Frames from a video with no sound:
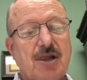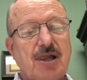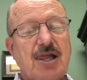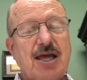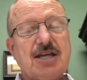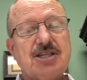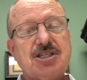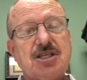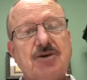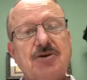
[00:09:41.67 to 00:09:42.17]

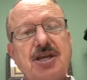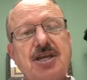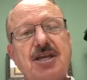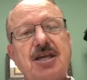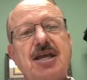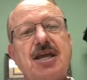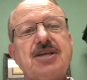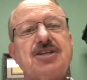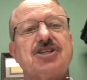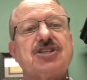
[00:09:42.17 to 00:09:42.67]
And so he
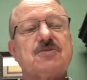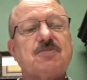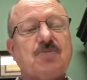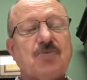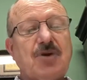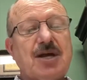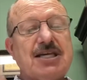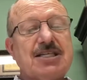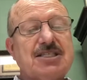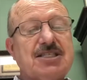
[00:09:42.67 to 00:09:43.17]

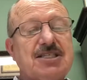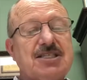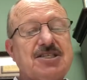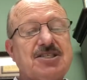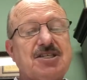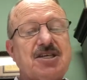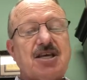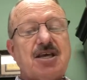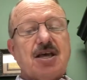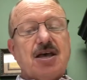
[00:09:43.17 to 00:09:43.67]

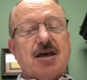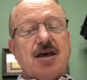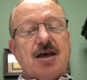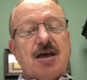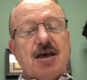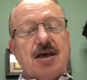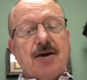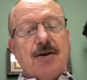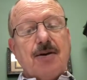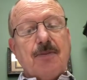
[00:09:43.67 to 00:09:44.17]
expresses
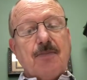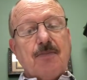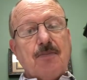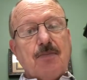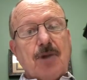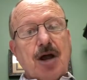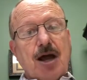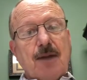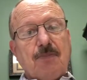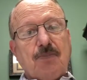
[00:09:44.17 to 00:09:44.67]

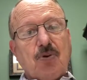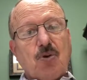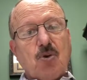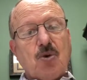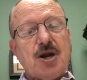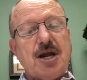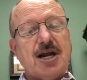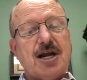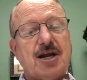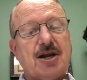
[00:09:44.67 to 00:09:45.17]
a
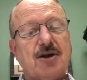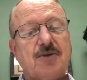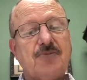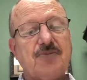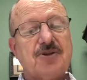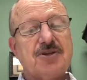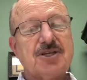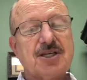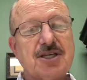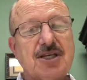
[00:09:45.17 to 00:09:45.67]
prayer
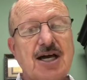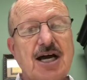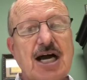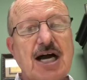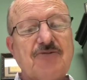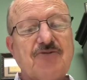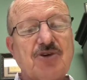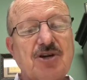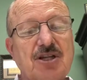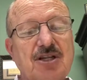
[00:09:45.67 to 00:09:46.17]
to
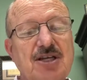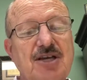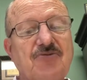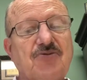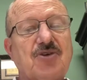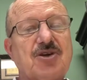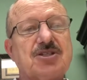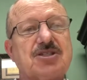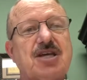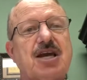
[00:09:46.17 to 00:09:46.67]
God for
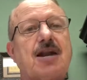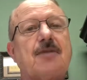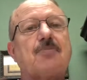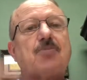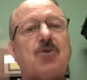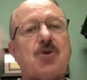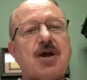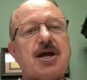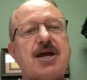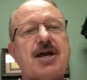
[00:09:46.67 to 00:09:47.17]
deliverance and a
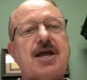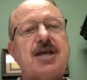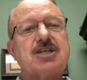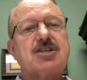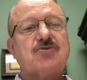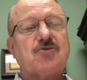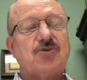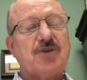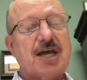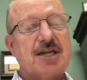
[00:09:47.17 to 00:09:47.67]

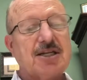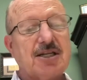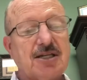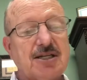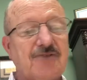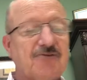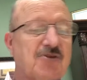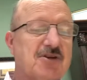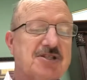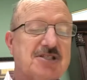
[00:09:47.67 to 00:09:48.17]
praise for that
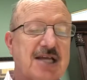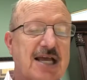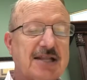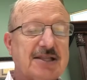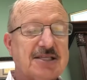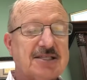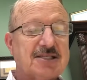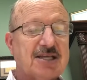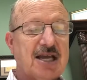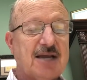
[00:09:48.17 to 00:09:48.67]
deliverance at
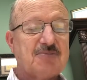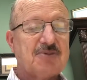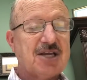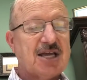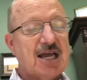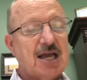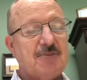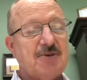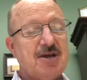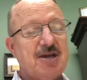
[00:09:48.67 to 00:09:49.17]
the same
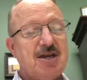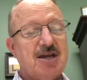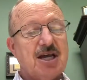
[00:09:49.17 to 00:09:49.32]
time.